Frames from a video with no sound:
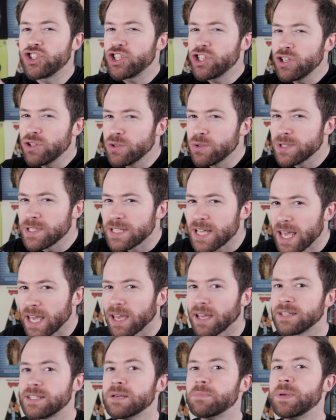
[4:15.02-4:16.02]

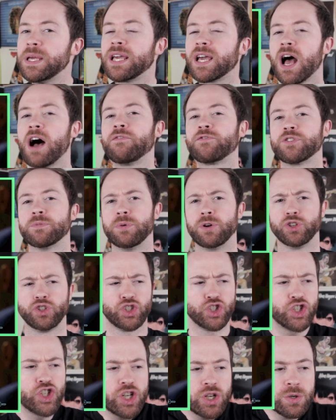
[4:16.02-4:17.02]
choosing to be comfortable,
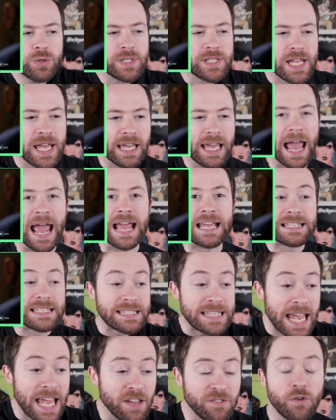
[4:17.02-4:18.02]
choosing a
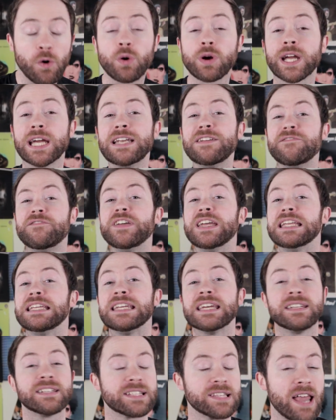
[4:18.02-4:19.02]
safe or
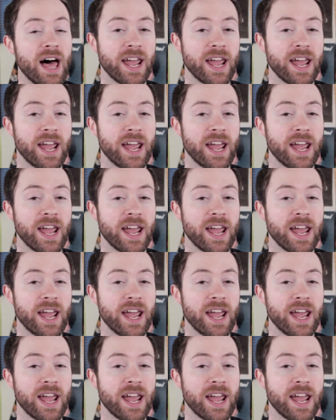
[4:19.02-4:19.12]
convenient